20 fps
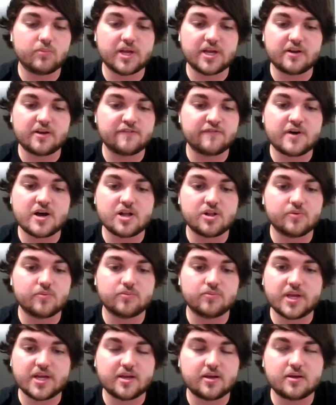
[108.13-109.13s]
fall,
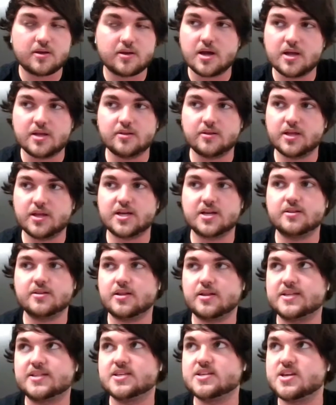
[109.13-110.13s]
like
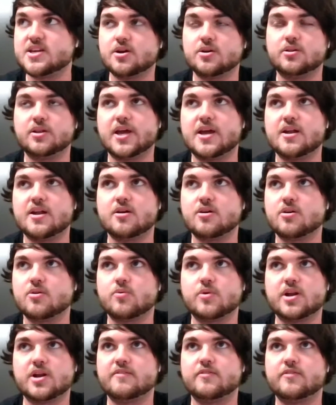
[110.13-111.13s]
the year later or
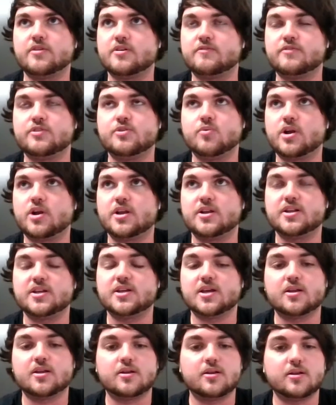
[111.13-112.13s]
whatever, if you wanted to
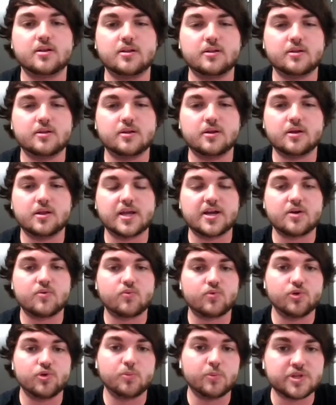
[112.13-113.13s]
get like a
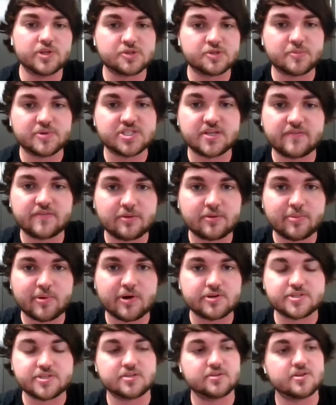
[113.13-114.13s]
room with a specific
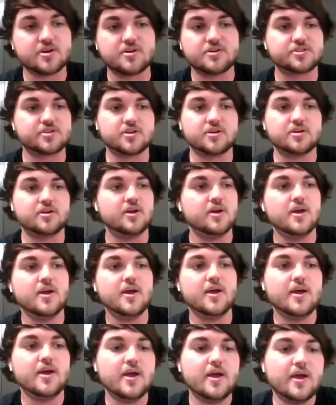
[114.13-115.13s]
person, there's a
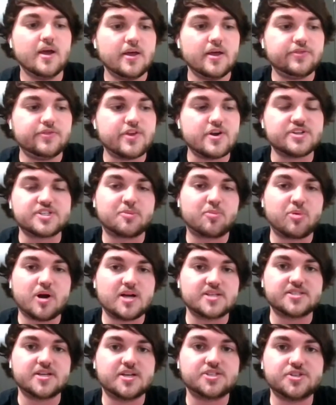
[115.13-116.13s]

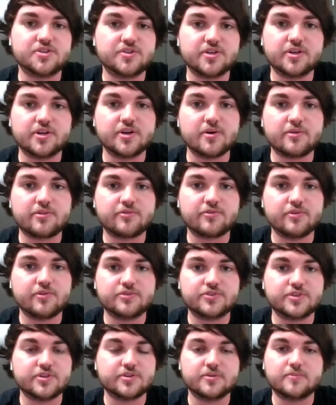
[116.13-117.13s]
process you can go through
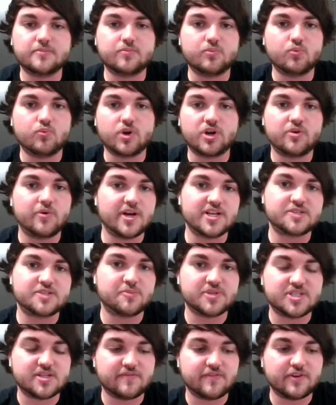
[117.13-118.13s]
to request
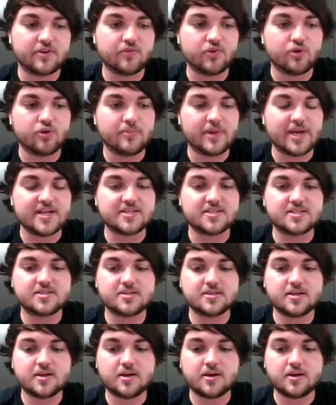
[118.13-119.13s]
specific roommates.